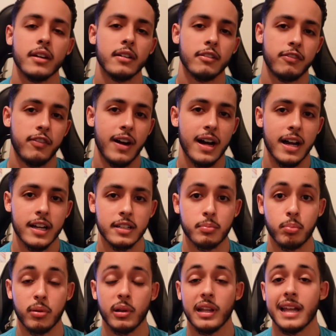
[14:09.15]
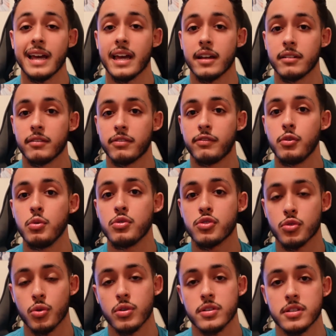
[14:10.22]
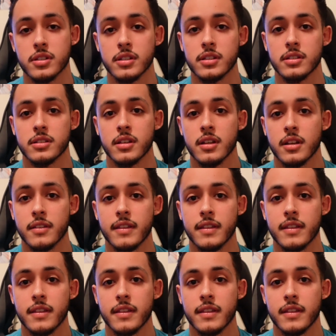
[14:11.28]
find plant food sources